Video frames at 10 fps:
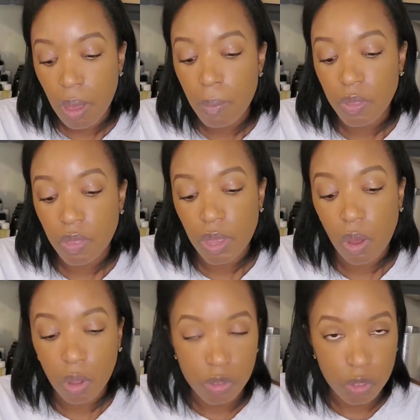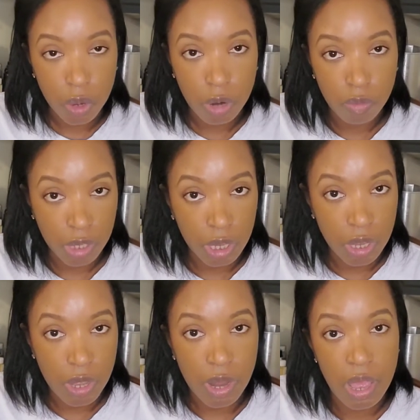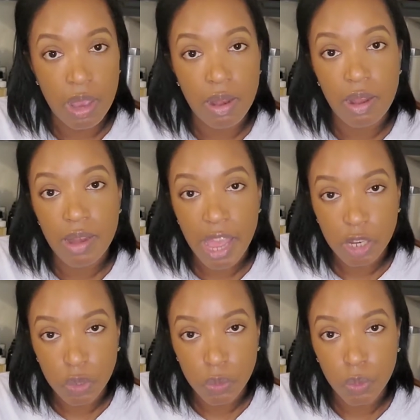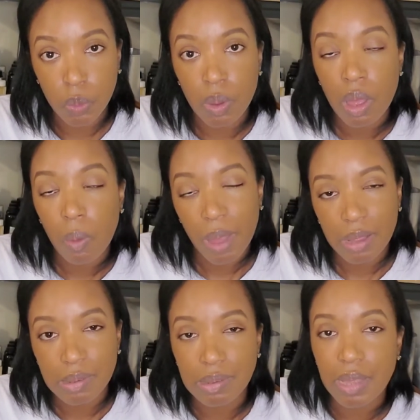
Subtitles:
but they also are really good in natural waxes,